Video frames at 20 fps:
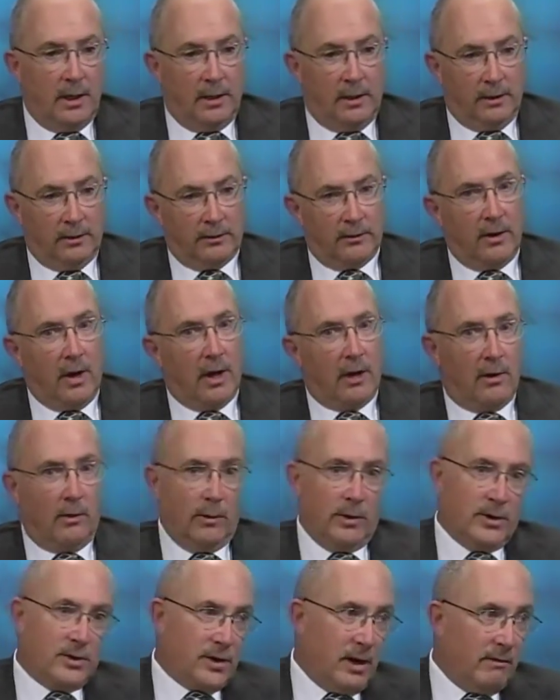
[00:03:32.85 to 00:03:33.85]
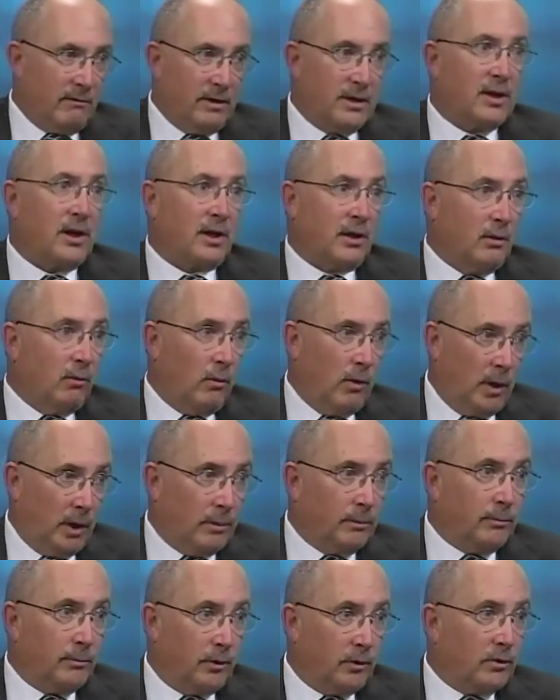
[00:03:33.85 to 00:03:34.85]
It's not always everything you
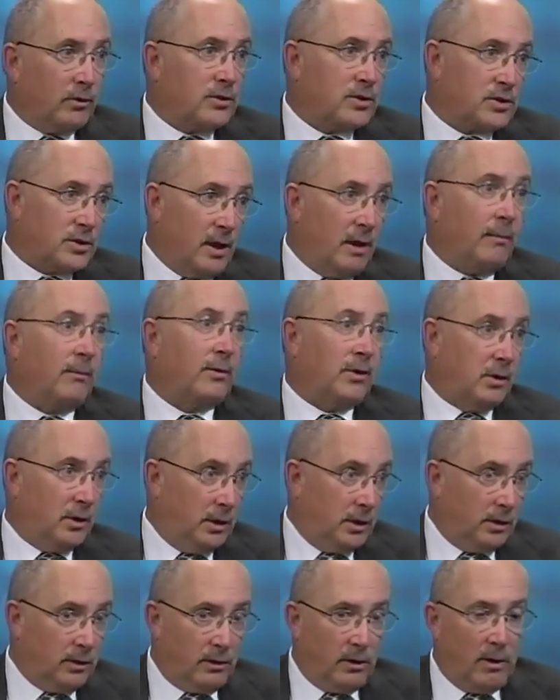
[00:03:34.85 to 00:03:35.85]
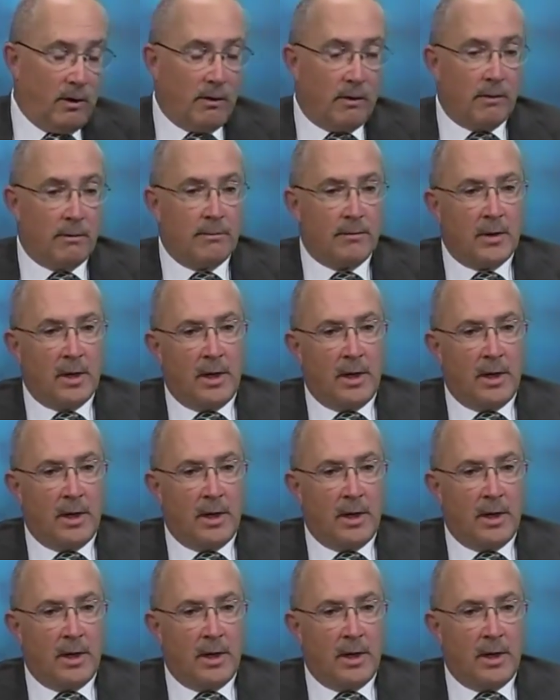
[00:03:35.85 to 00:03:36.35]
want, but there's something to mm-hmm. eat there.